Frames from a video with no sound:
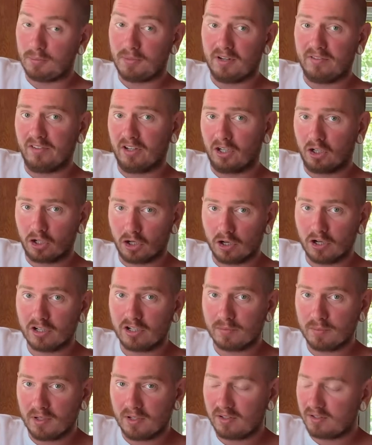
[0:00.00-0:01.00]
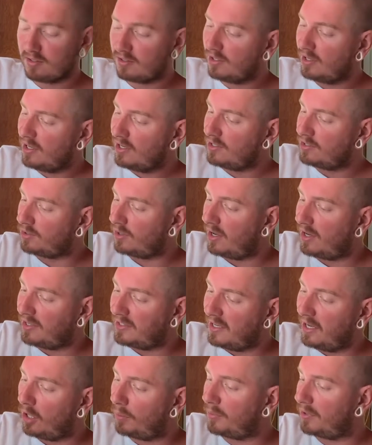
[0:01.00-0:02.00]
bit of encouragement, so I had
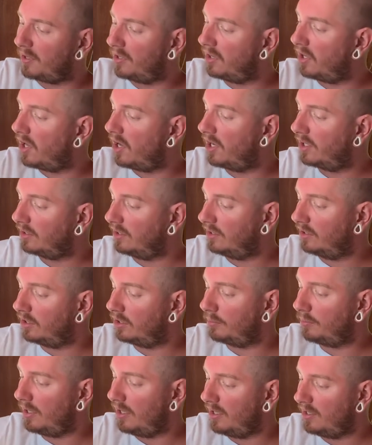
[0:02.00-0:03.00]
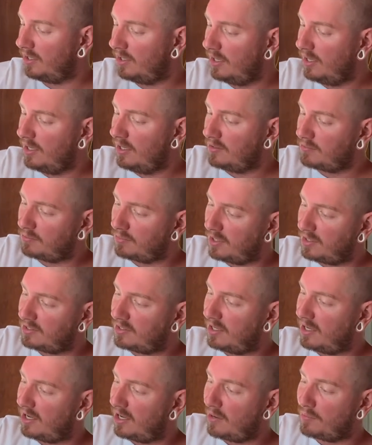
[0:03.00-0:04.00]
to help it along a little bit, but
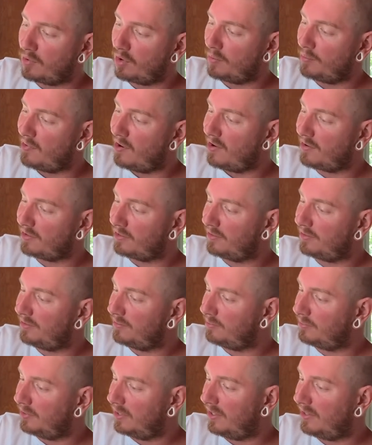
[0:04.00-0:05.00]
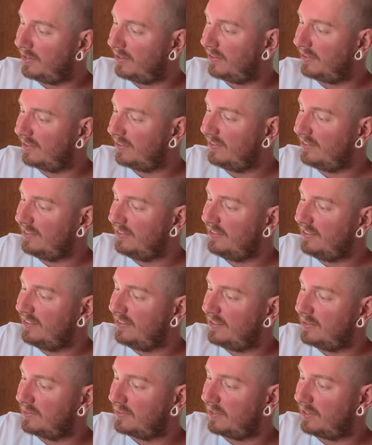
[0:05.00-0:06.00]
a more modern blender
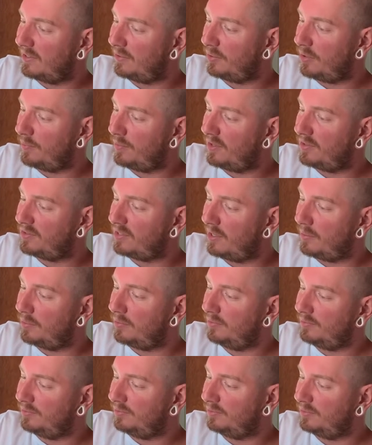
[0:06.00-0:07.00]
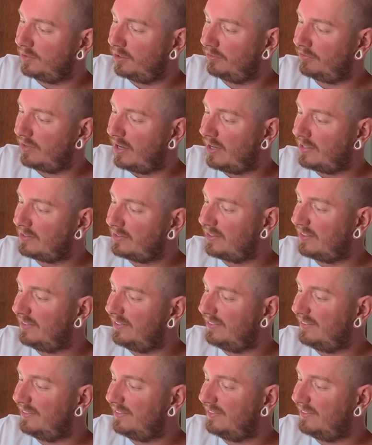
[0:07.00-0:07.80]
is gonna whip this up real fast.